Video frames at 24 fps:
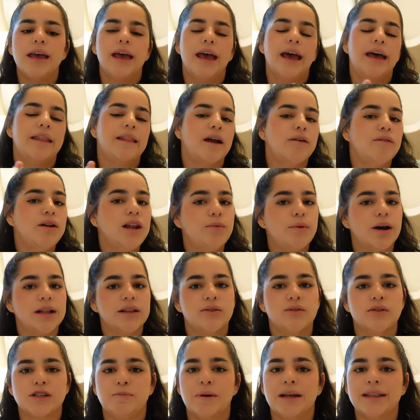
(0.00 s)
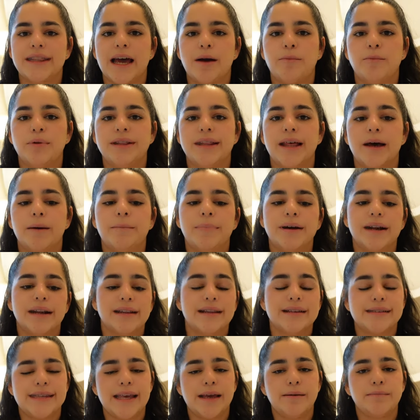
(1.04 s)
And I really wanted to spend time with them. But at
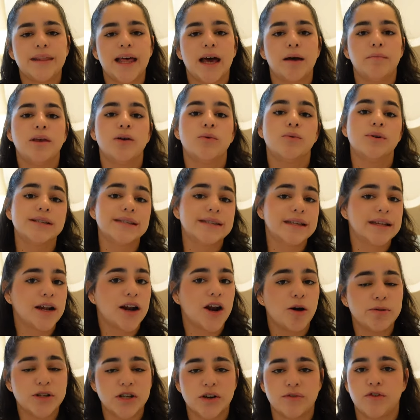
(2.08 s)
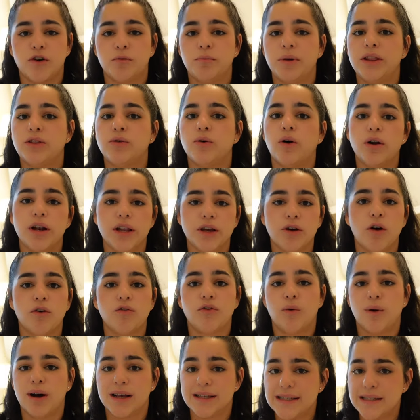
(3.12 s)
the same time, it wasn't an option for me to only go
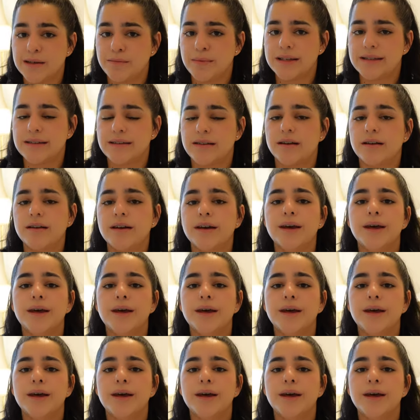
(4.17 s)
for one semester